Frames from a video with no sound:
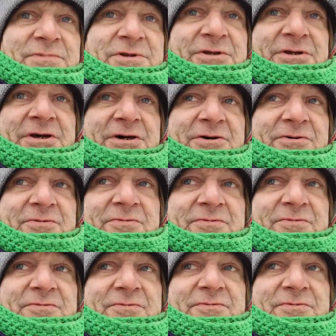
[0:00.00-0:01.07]

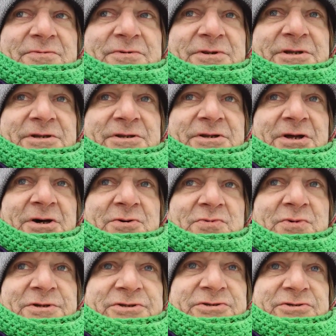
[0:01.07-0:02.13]
didn't know
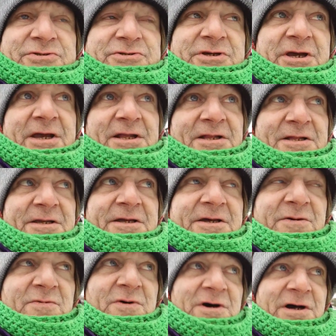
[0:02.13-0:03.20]
which channeling
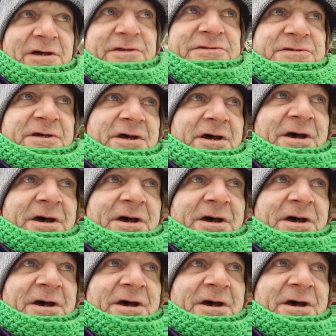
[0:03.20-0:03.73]
it was.